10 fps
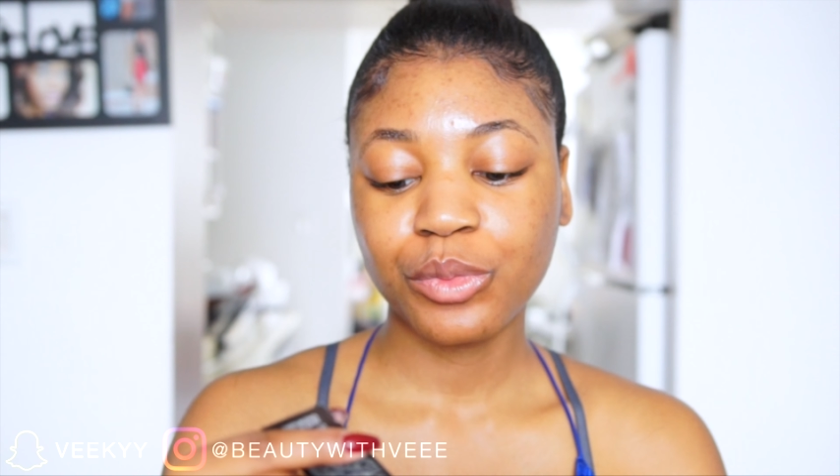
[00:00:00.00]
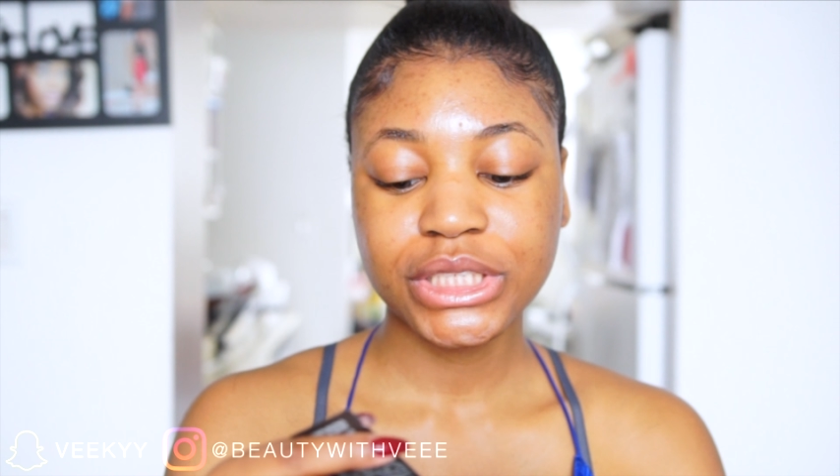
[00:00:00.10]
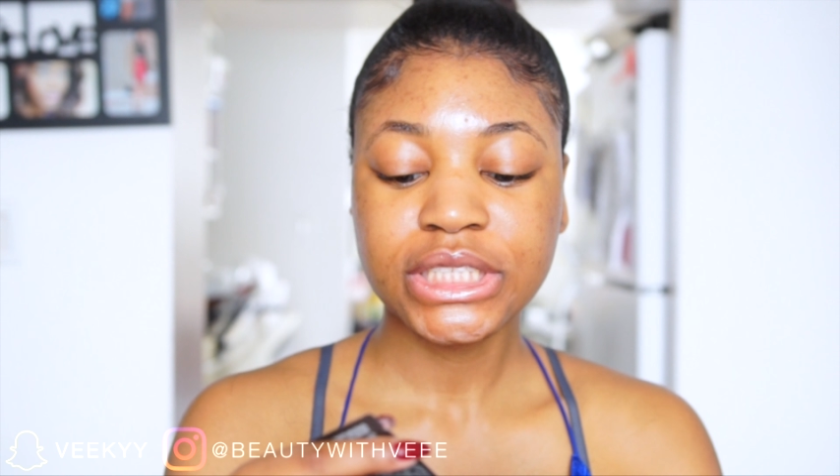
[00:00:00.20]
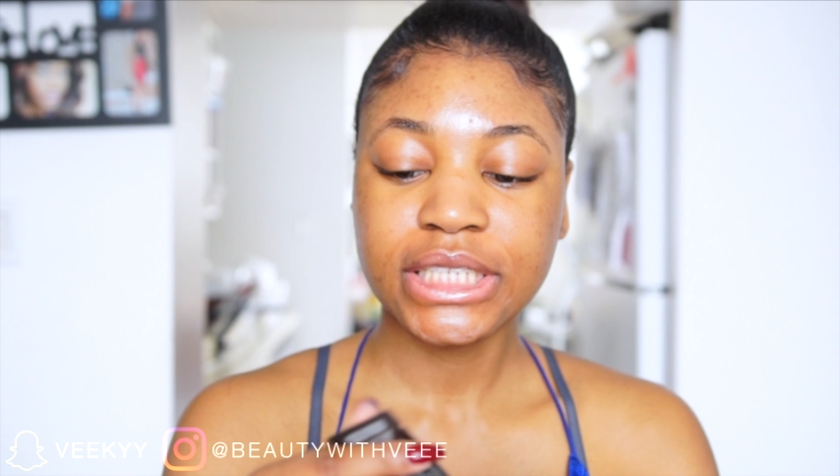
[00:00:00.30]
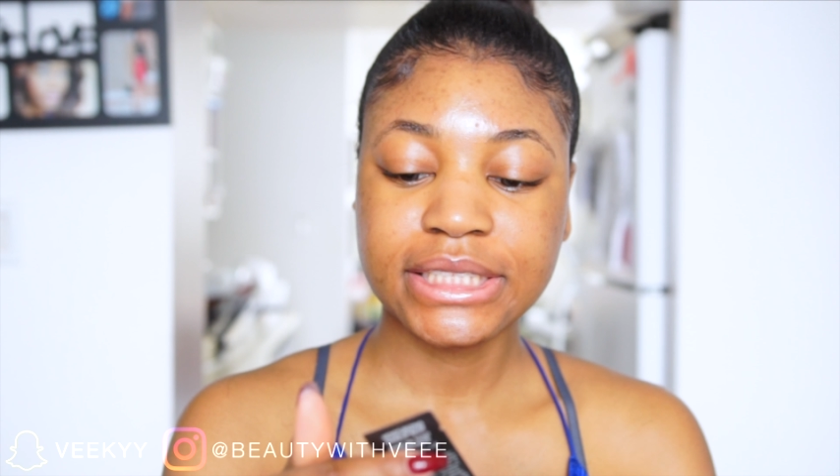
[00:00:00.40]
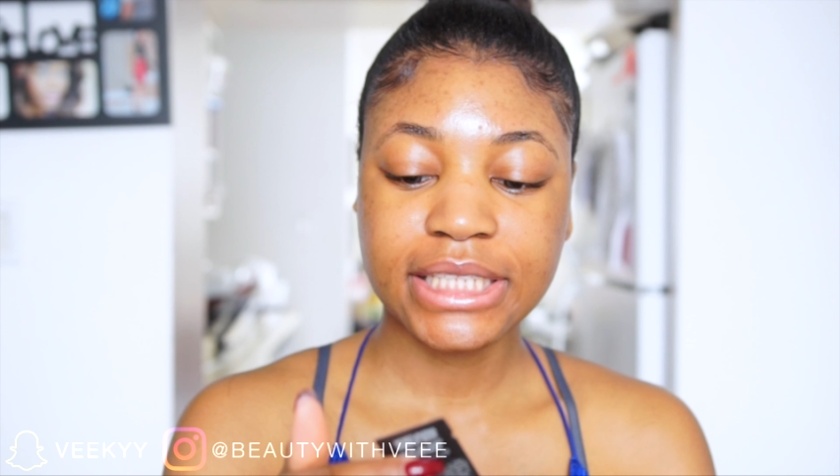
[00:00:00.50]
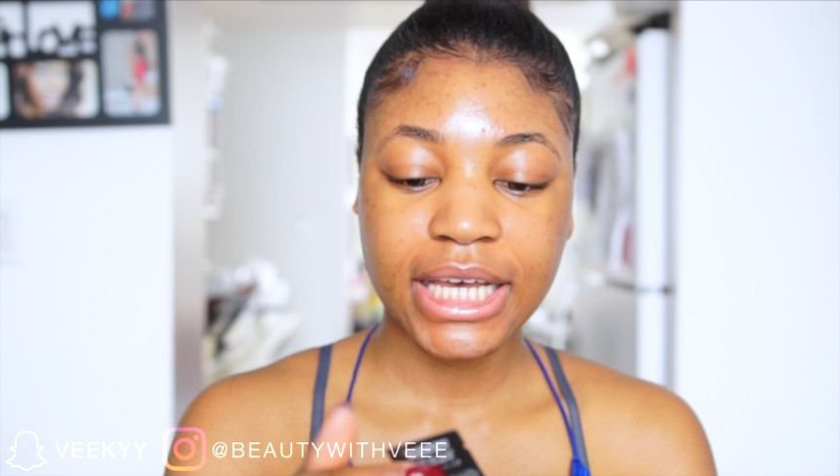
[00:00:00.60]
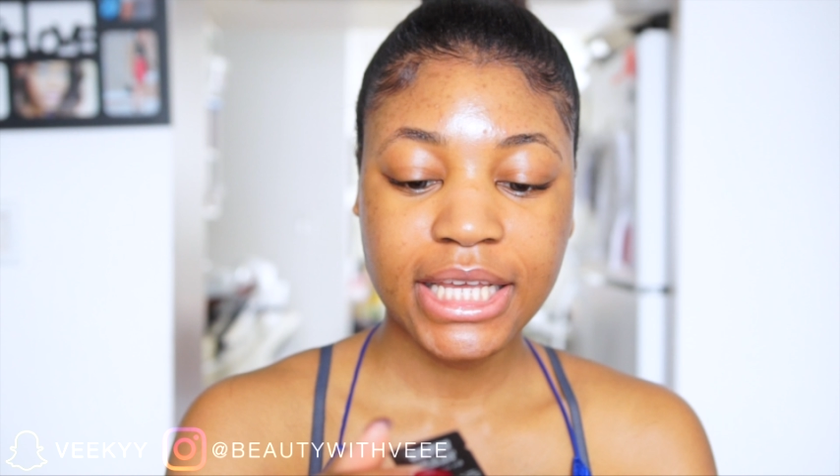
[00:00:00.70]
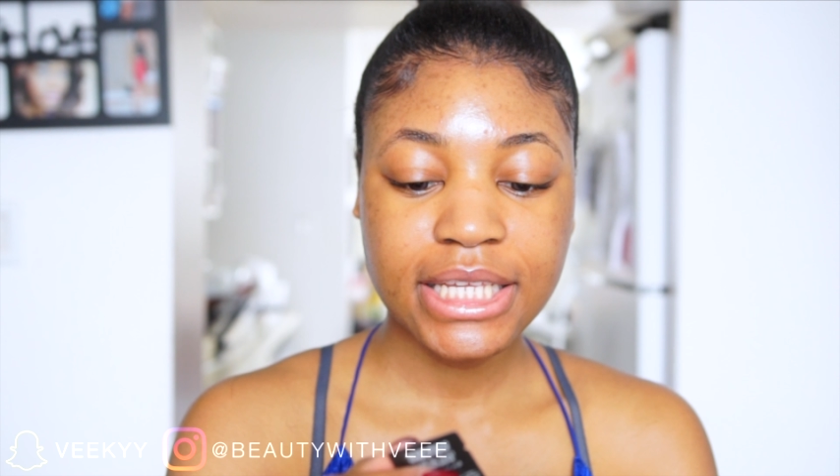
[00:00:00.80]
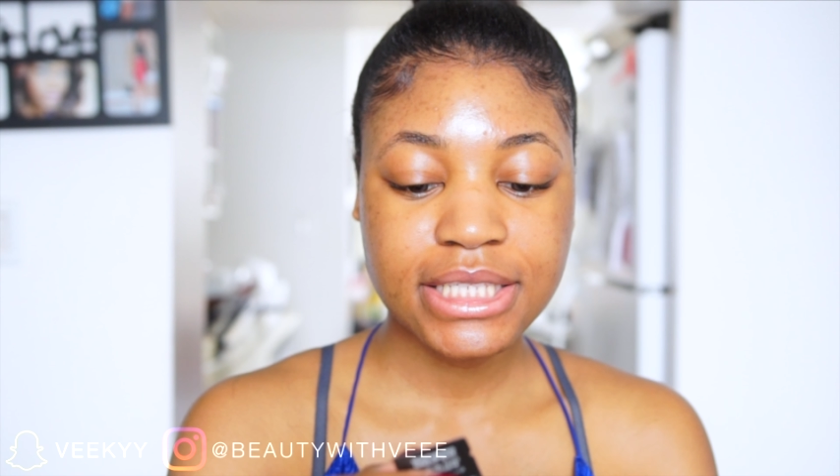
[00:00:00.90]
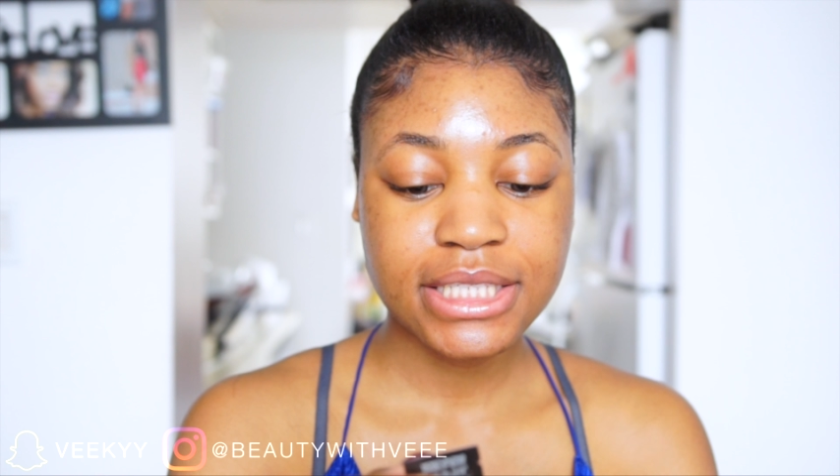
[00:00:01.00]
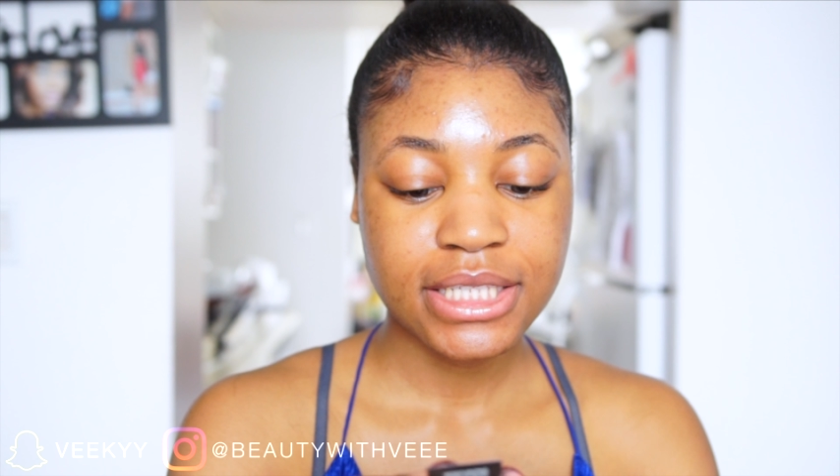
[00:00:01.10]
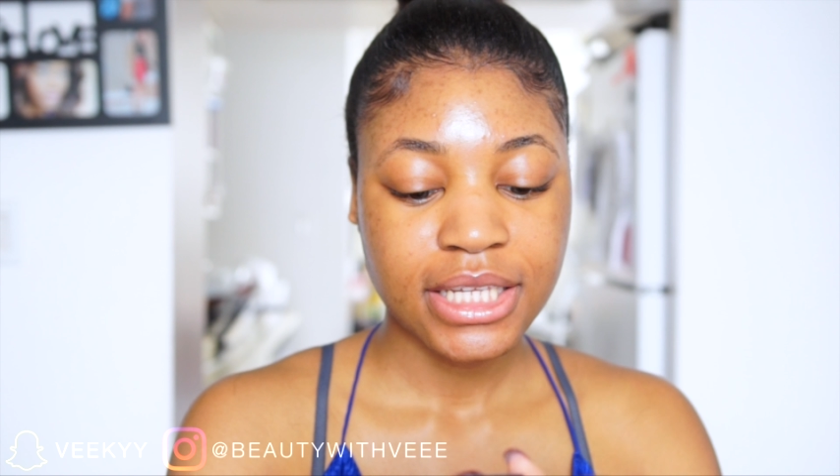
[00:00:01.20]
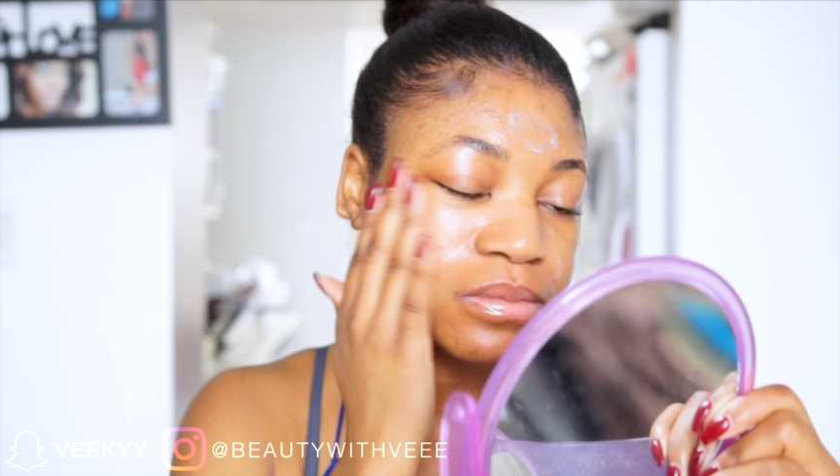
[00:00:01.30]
which is nice.